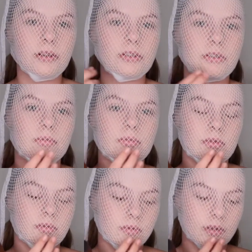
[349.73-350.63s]
sure, I'm
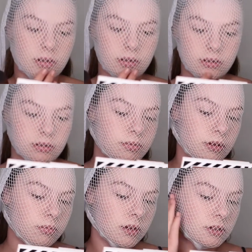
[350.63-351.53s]
sorry, I'm struggling to
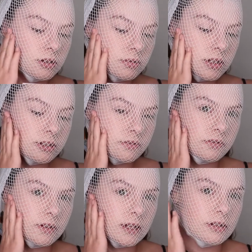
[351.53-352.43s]
speak. Make sure it's
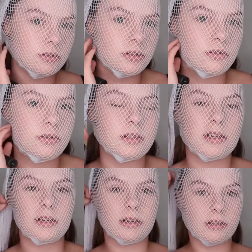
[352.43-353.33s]
flat onto your
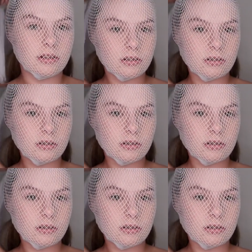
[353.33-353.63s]
skin and it's